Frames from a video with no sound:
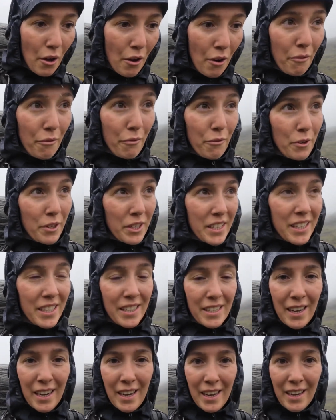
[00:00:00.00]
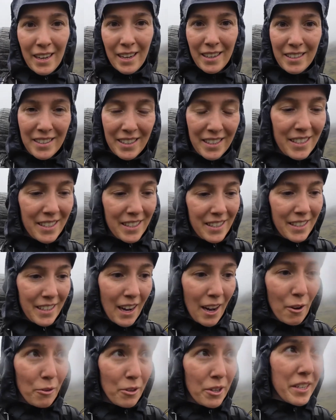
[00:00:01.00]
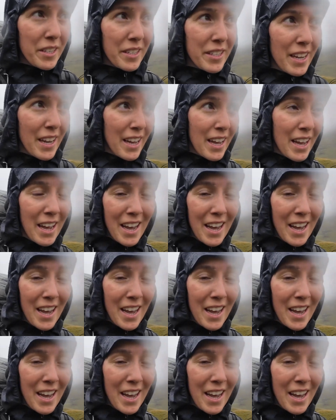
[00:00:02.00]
14-16 hours,